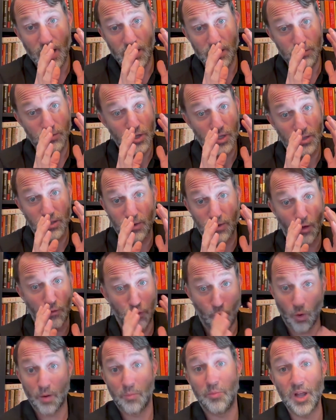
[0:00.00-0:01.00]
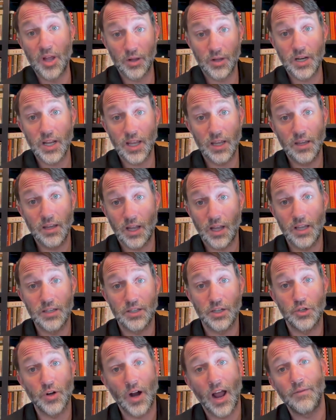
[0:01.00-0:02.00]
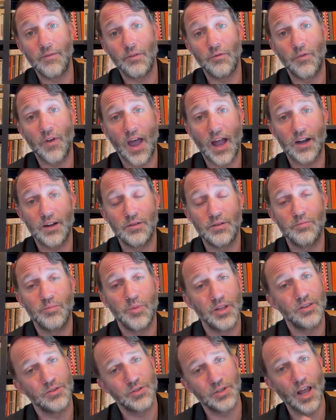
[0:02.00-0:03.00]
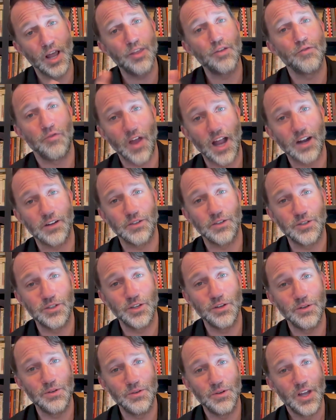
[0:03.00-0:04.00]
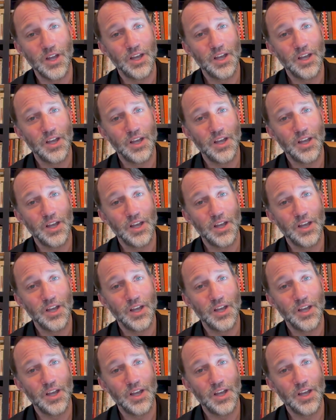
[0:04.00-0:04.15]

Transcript: just affordability is a driving factor. But there's another factor too.